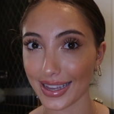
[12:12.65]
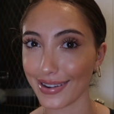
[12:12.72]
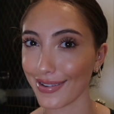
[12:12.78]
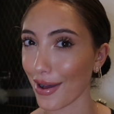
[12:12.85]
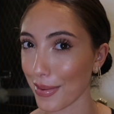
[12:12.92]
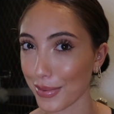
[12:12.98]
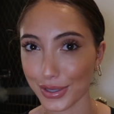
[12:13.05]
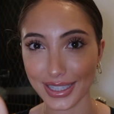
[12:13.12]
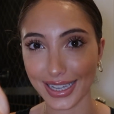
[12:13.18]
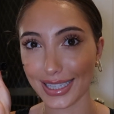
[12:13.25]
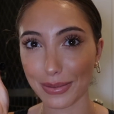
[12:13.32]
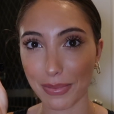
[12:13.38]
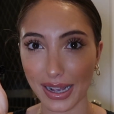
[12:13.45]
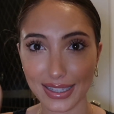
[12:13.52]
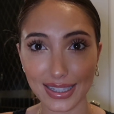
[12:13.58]
and it almost
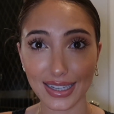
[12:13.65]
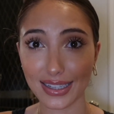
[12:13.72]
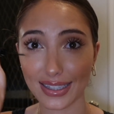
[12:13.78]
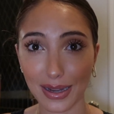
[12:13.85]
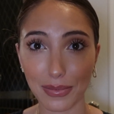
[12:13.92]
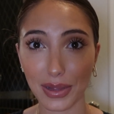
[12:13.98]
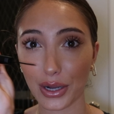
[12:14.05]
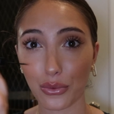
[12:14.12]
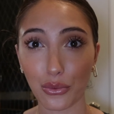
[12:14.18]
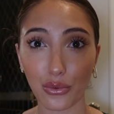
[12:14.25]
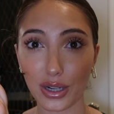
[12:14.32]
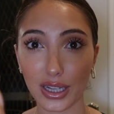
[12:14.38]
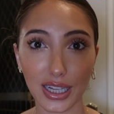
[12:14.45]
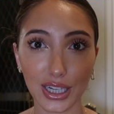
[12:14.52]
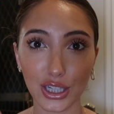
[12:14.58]
gets messy because I'm like
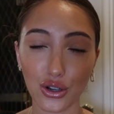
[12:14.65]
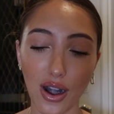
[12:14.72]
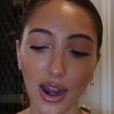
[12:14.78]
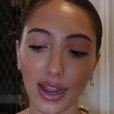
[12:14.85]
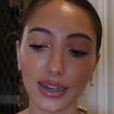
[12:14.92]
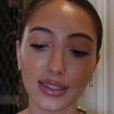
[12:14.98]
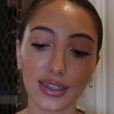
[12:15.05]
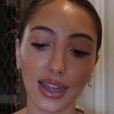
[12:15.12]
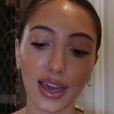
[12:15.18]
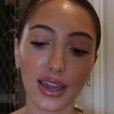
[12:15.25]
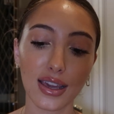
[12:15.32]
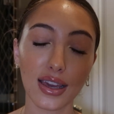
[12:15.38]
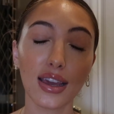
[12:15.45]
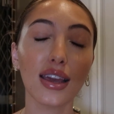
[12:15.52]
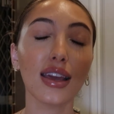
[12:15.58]
really trying to
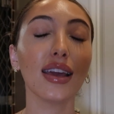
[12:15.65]
like